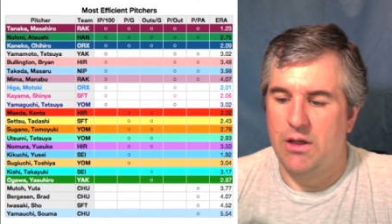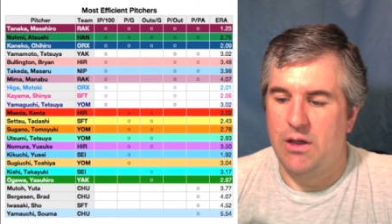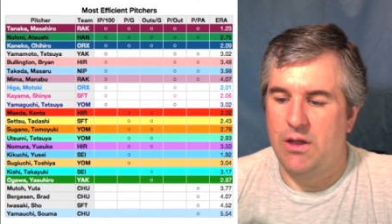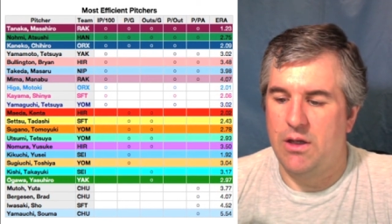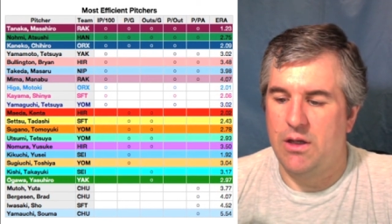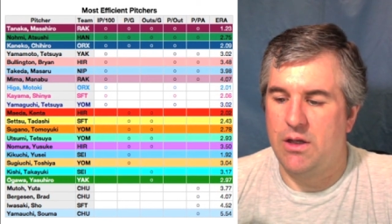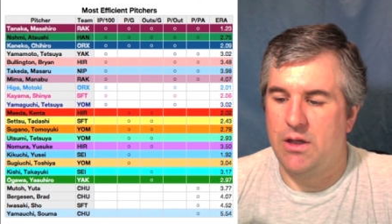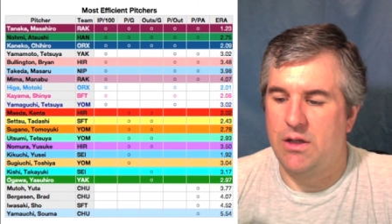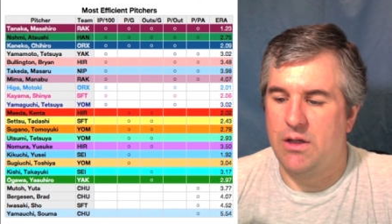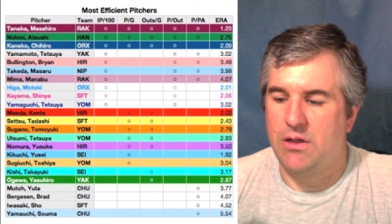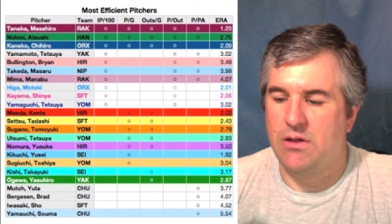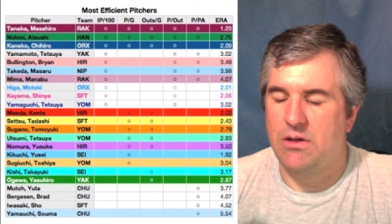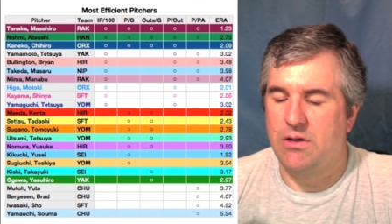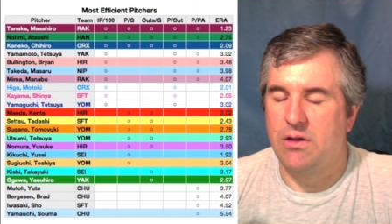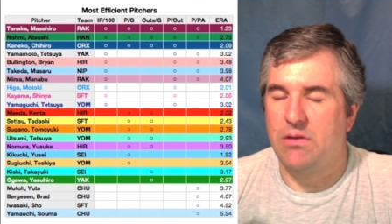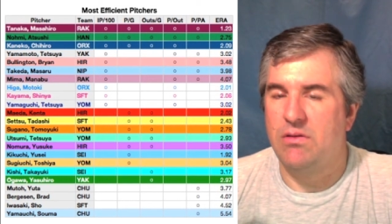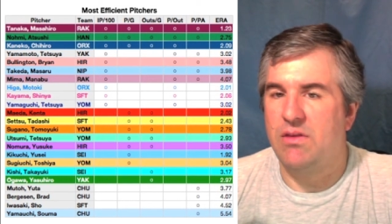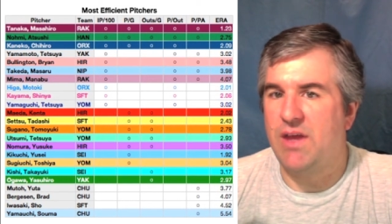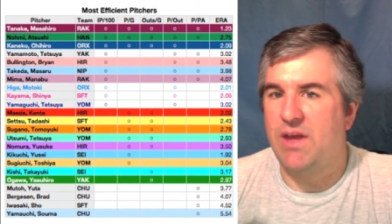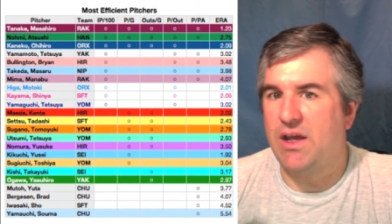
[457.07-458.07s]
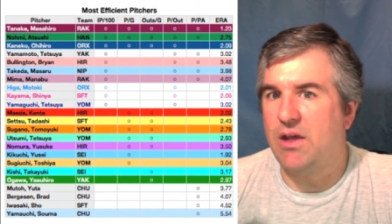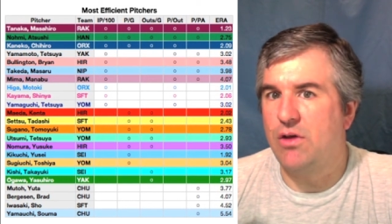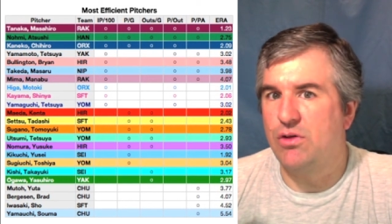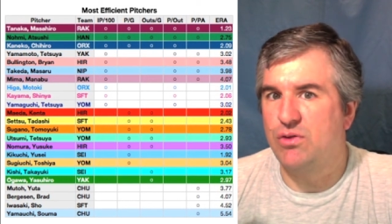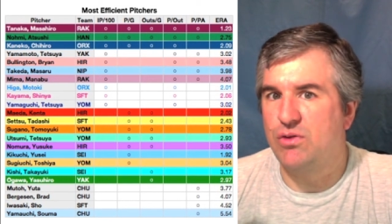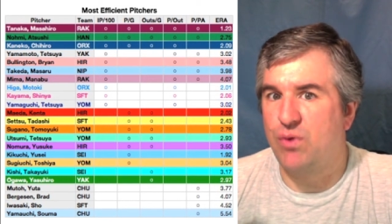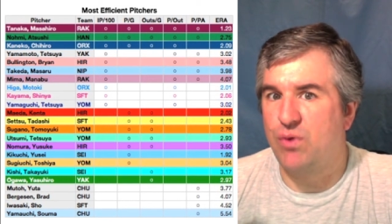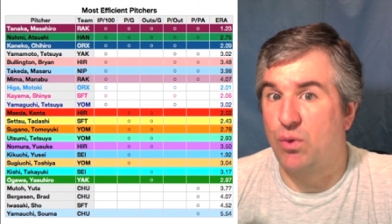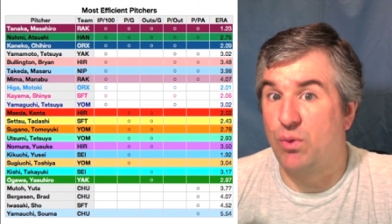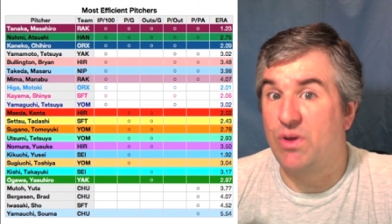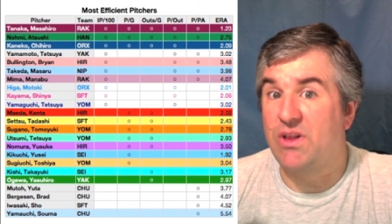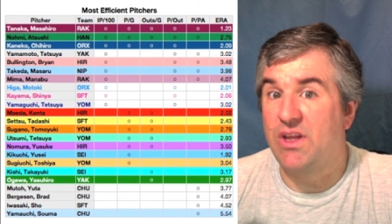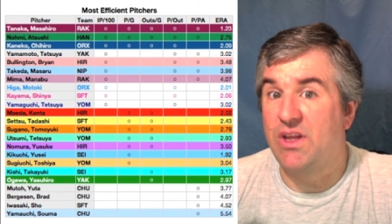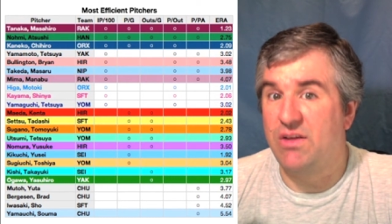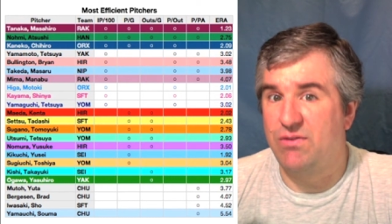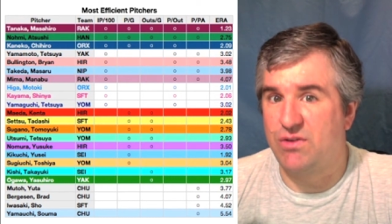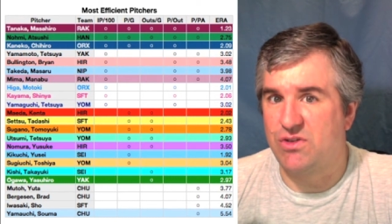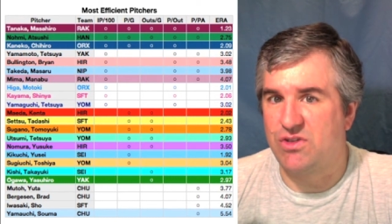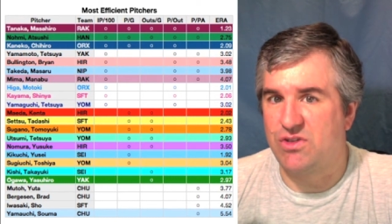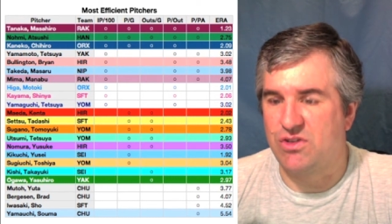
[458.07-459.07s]
And that goes for
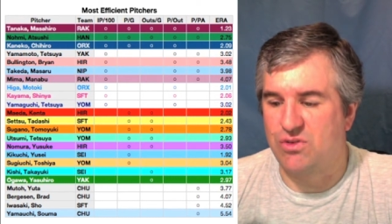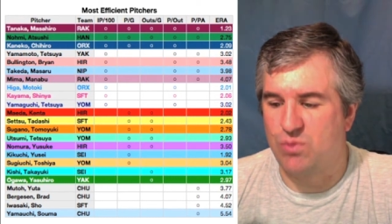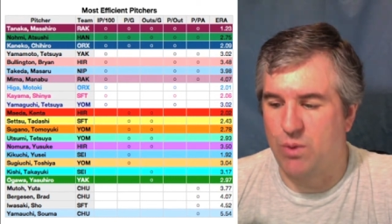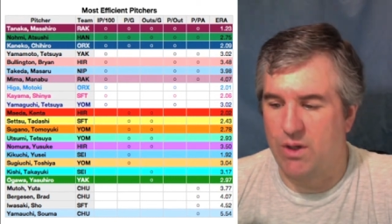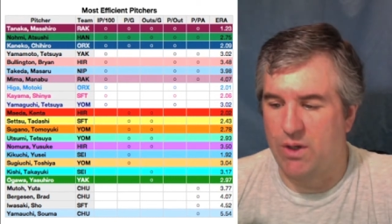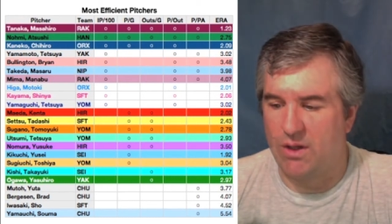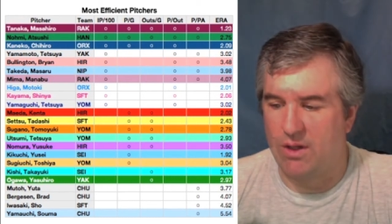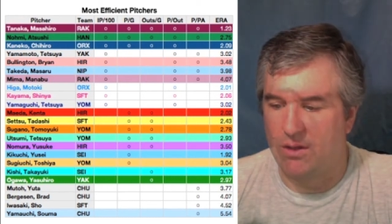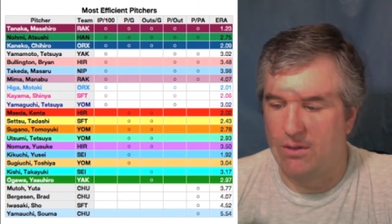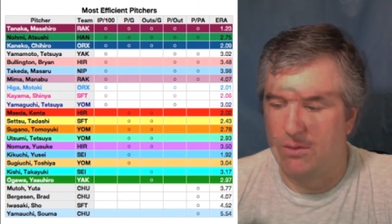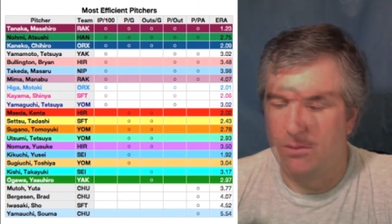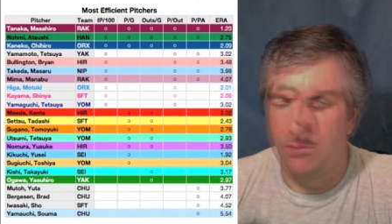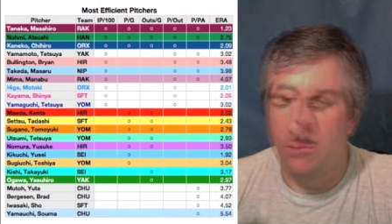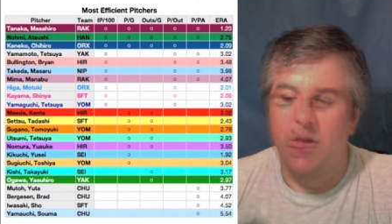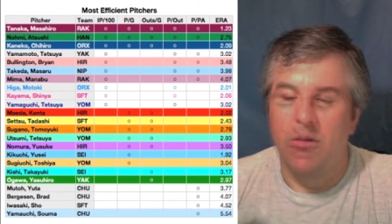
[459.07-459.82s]
relievers as well.